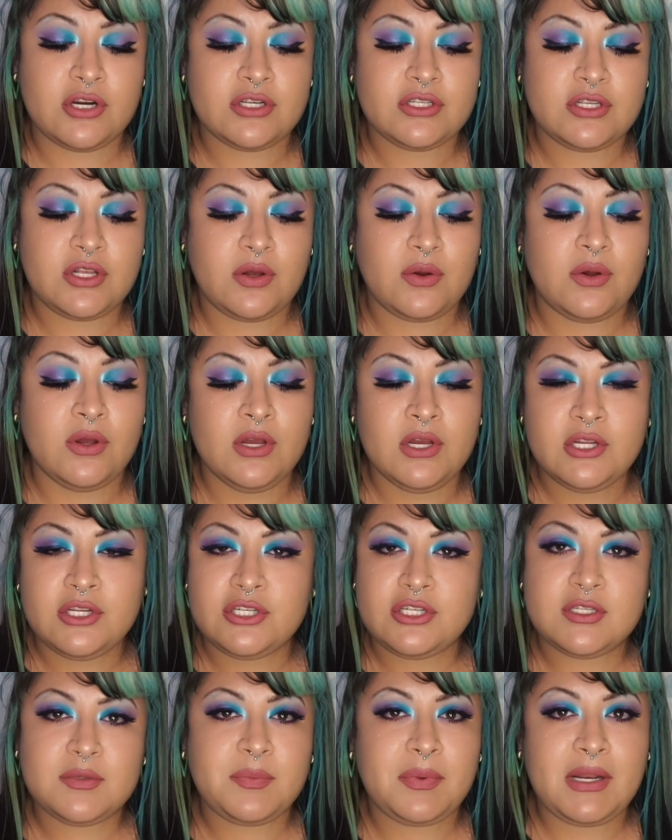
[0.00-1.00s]
So
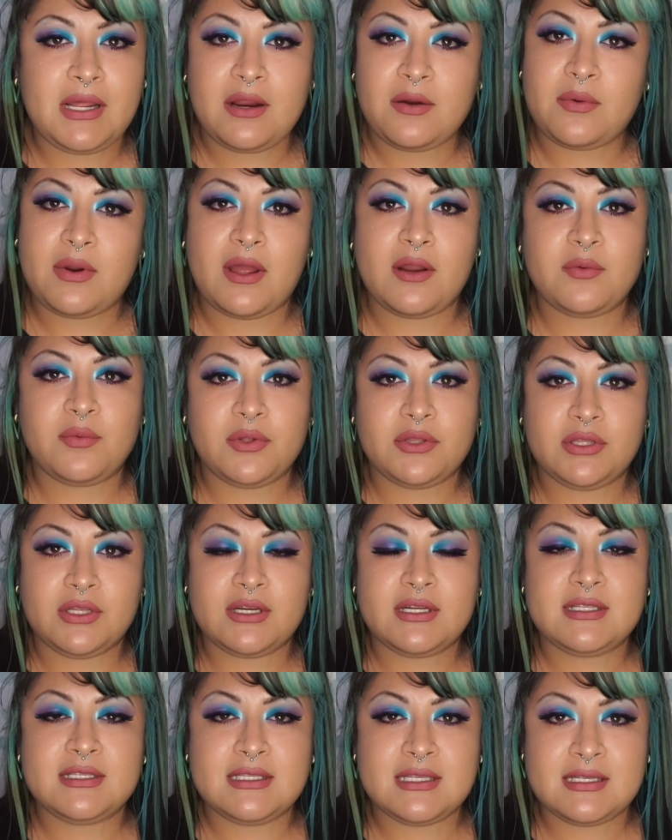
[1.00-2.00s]
just play around with the
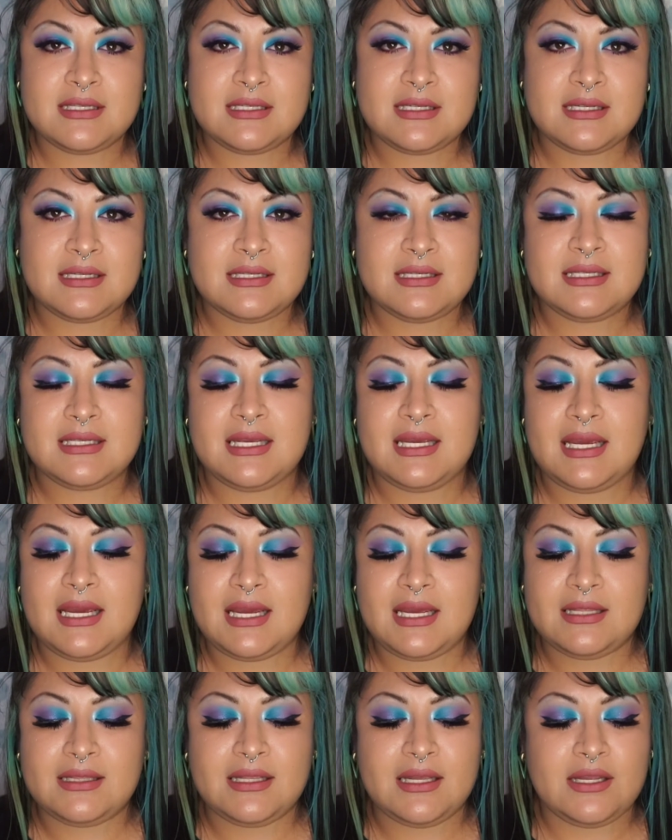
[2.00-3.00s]
consistency
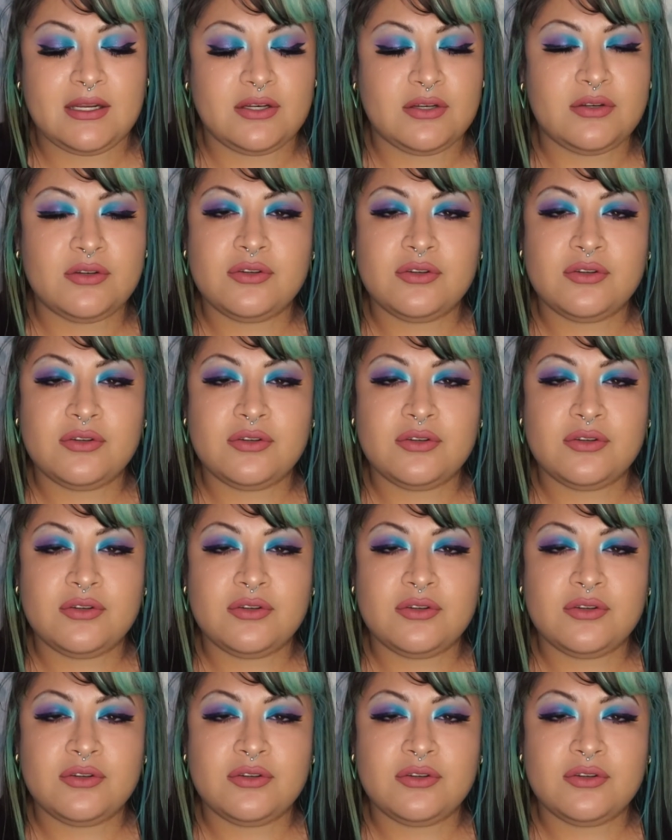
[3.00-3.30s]
and then